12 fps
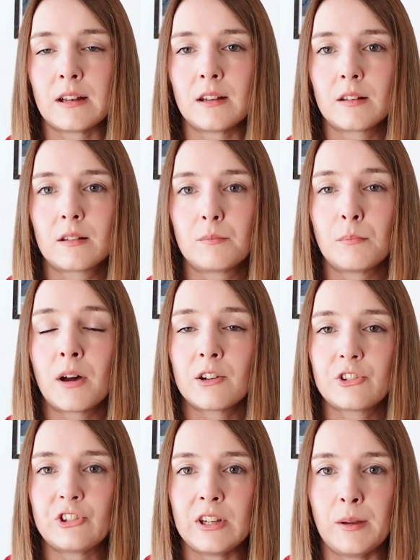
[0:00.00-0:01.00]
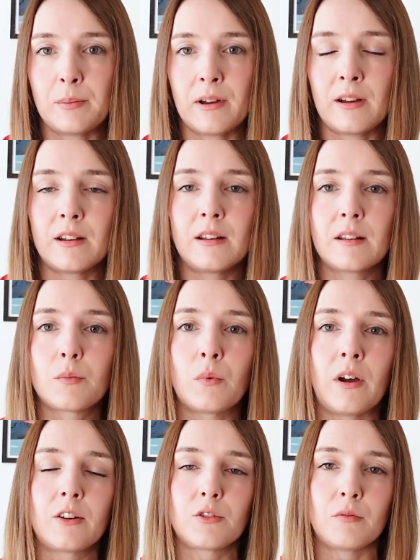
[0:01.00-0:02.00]
and it's much cheaper and it's
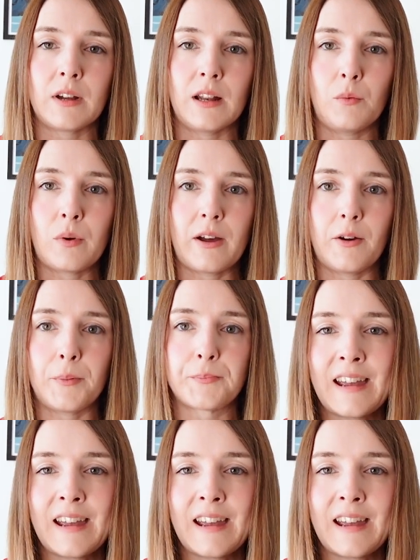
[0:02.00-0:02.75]
worked really well.